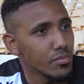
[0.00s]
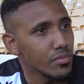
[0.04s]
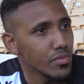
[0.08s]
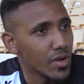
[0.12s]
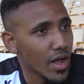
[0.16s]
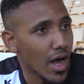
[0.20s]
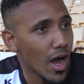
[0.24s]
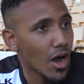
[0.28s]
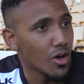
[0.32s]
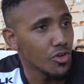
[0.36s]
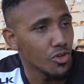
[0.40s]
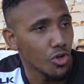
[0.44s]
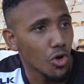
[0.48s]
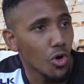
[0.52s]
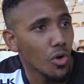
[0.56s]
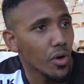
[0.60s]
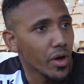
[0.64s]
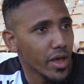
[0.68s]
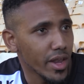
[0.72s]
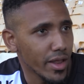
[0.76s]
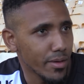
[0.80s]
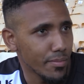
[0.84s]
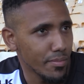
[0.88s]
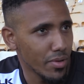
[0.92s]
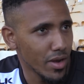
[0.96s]
how you're
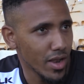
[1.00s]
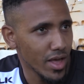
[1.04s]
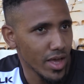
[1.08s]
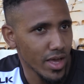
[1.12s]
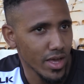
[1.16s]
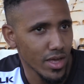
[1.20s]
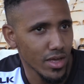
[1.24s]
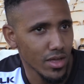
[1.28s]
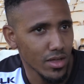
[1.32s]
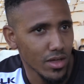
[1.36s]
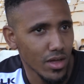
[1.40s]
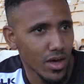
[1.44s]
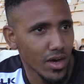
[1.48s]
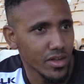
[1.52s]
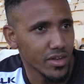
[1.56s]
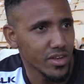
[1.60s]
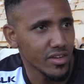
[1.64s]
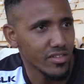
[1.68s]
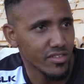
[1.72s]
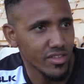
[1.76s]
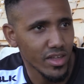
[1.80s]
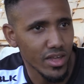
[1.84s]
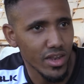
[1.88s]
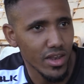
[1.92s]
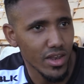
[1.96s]
going to play,
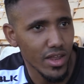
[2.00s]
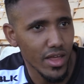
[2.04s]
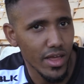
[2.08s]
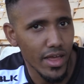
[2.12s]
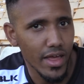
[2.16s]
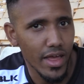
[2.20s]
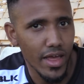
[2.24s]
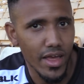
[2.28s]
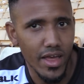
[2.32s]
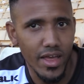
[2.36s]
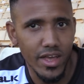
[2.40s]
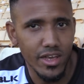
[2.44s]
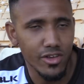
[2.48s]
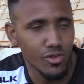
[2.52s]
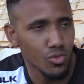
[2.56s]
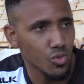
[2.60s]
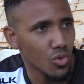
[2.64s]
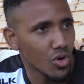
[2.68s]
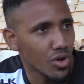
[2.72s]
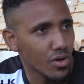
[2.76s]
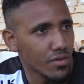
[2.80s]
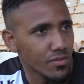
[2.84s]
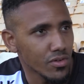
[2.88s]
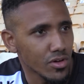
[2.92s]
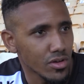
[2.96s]
understand each
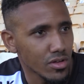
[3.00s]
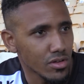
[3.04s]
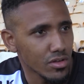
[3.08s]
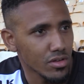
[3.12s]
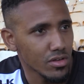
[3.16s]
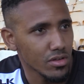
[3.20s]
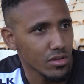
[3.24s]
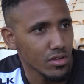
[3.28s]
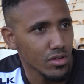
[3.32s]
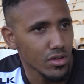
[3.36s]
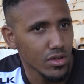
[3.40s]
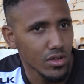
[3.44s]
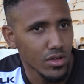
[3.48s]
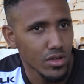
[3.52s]
one of us,